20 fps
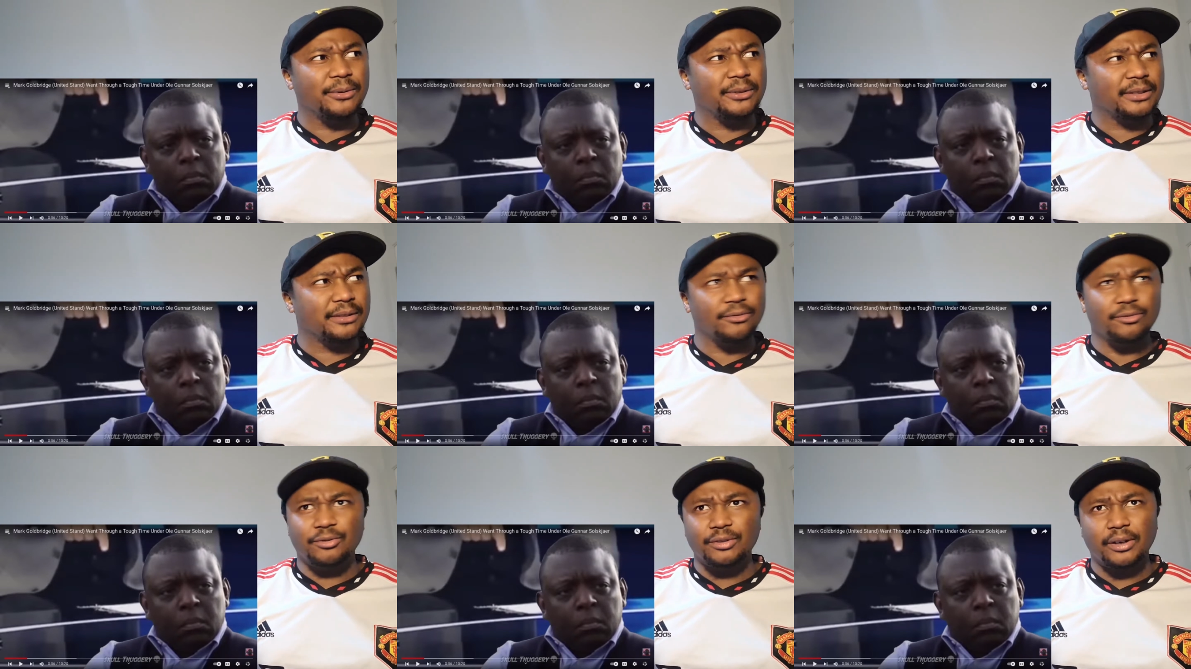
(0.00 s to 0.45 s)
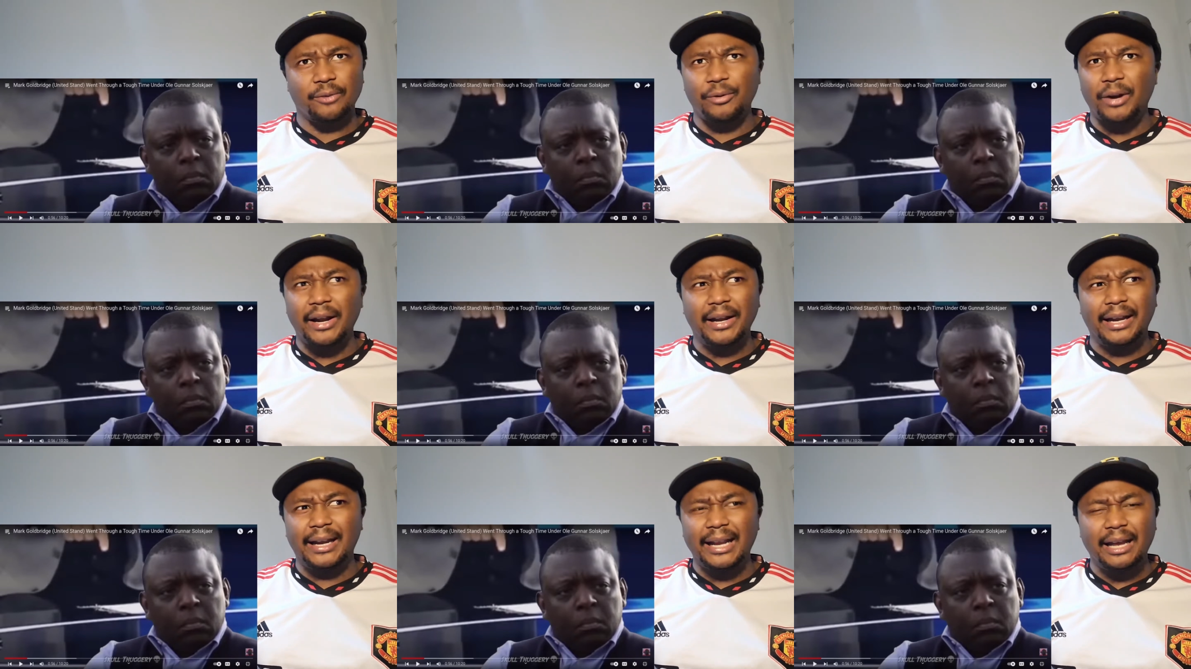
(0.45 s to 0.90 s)
Speaker 1: It was it was
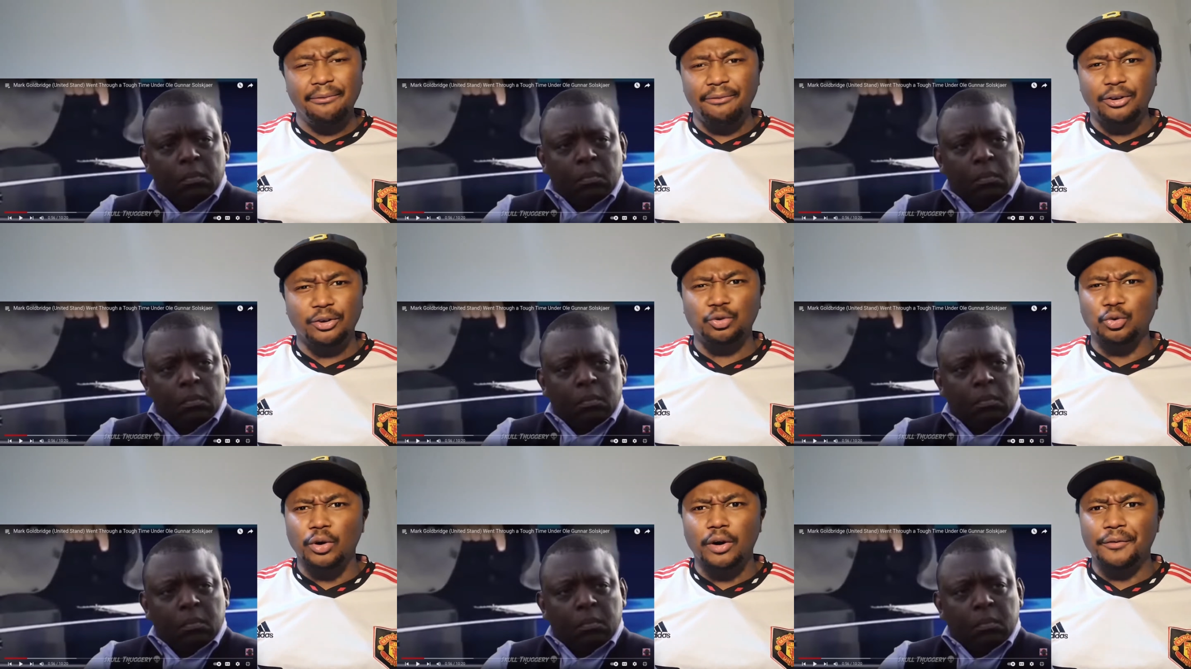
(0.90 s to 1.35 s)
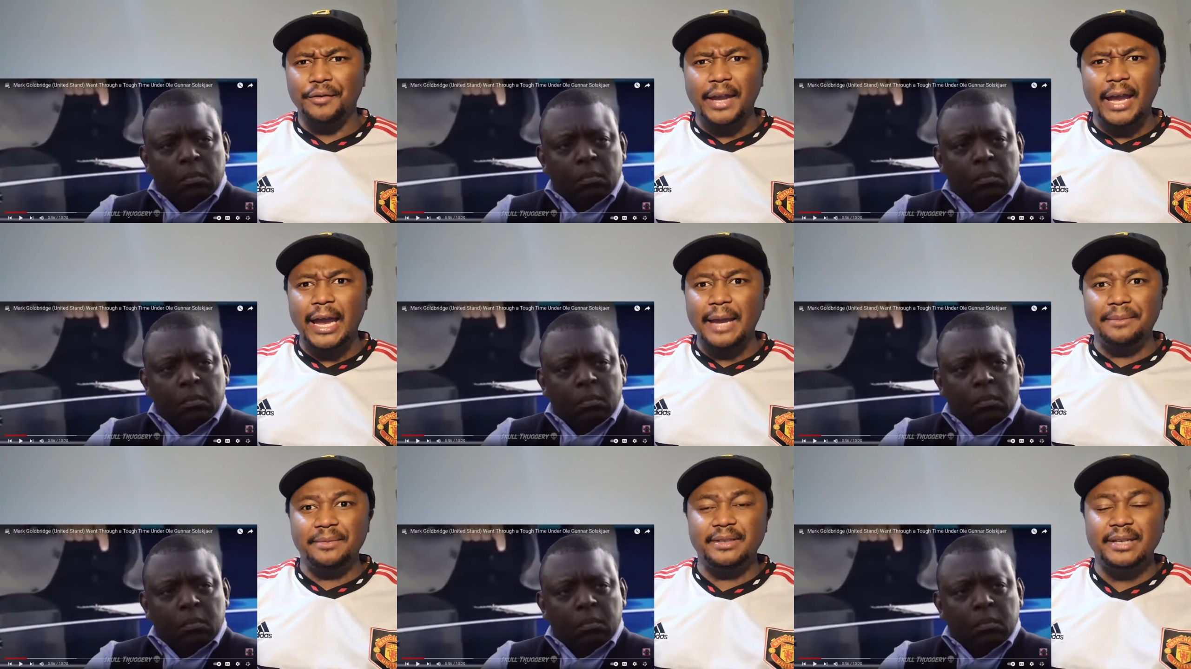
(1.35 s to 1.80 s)
around eleven or twelve
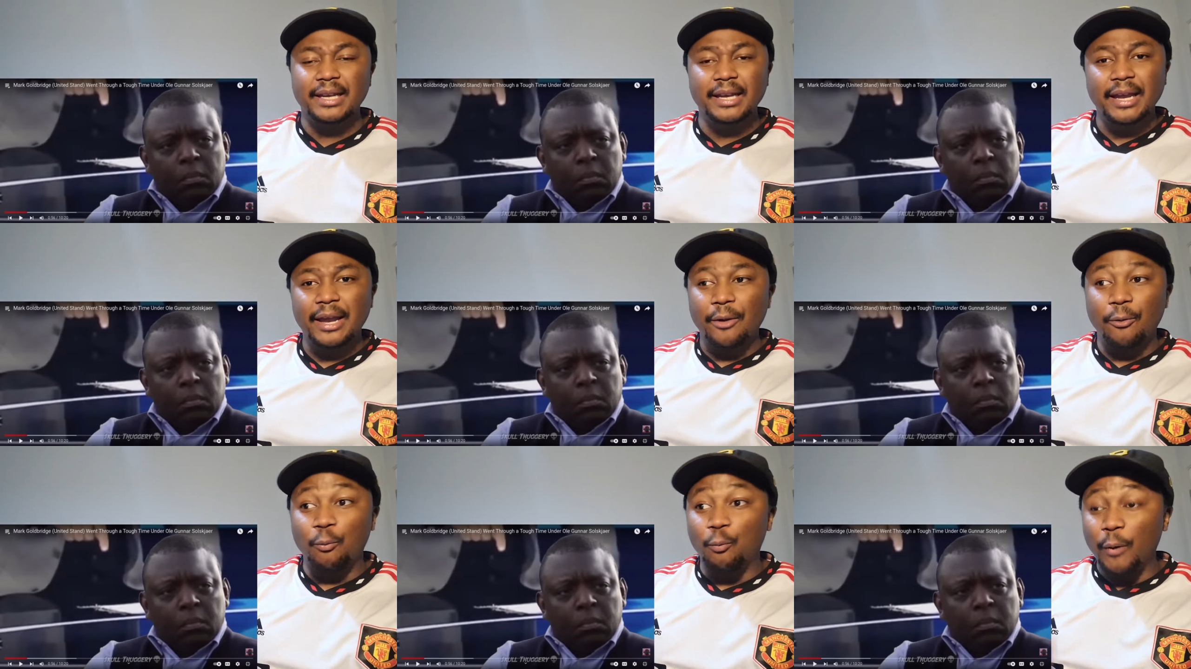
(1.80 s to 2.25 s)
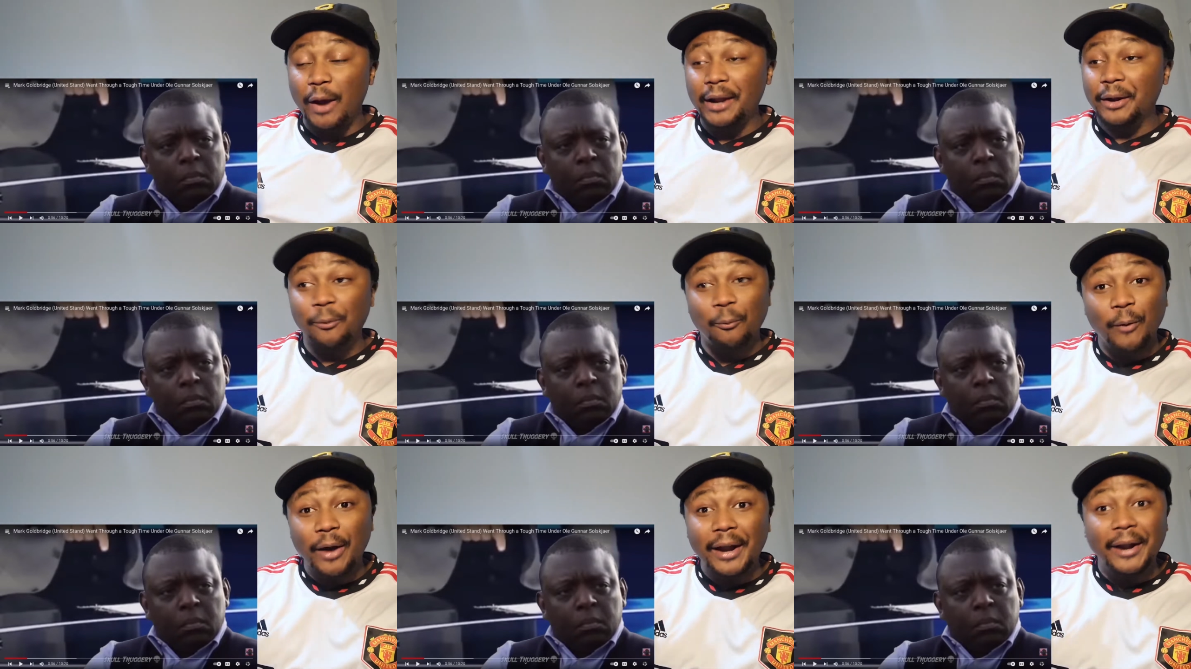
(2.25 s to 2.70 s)
games.
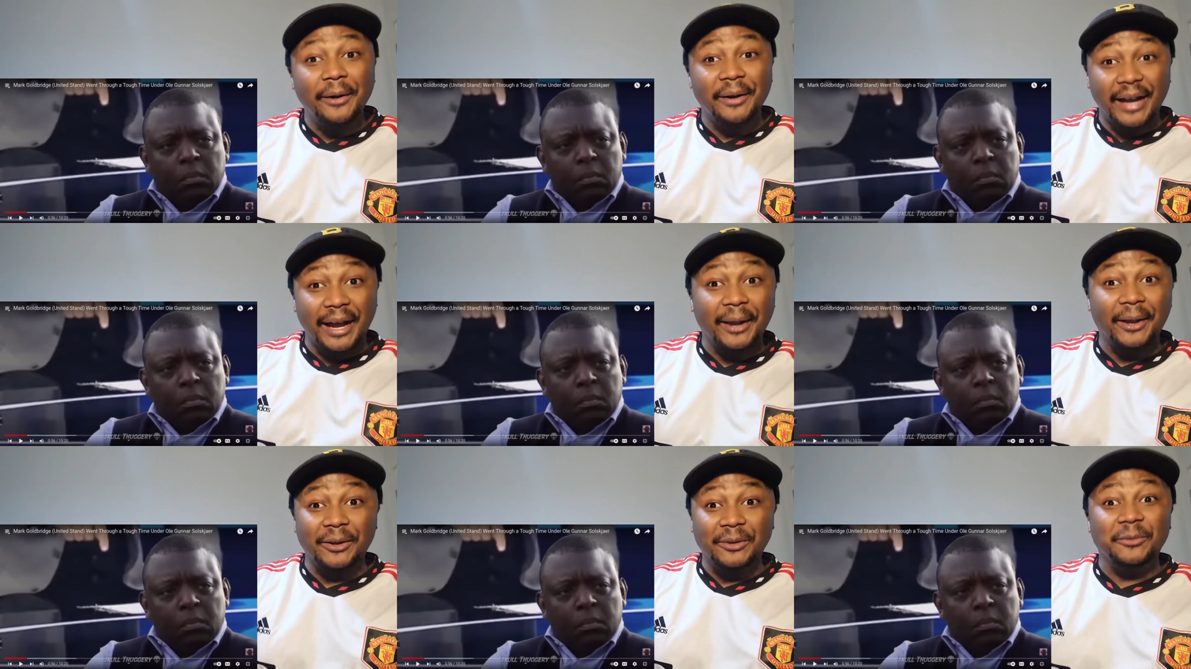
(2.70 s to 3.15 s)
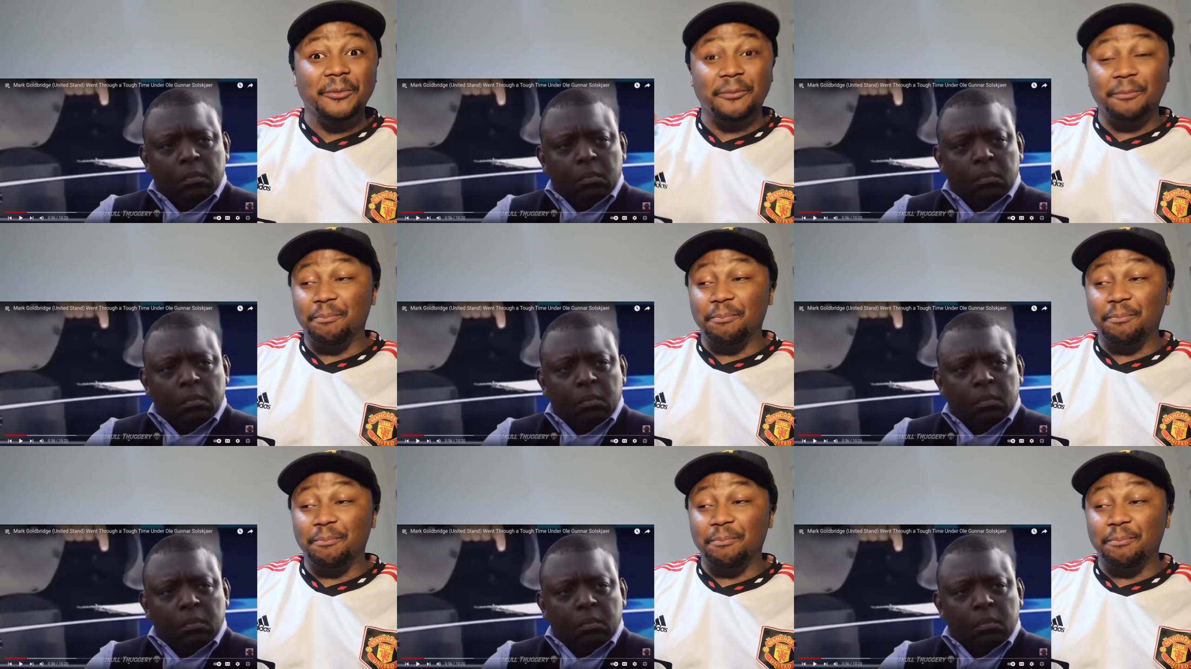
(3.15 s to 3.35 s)
When when like